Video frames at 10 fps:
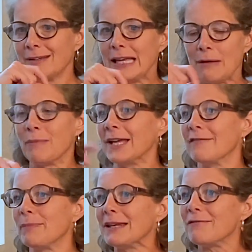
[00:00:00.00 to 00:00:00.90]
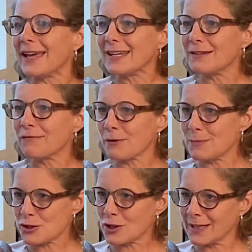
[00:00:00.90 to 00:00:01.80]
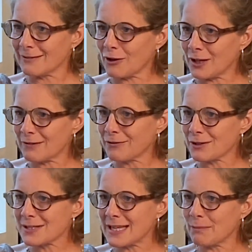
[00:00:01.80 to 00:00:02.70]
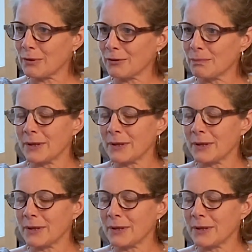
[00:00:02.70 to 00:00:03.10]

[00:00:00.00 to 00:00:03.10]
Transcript: it might have been vetted for Michigan law, for example,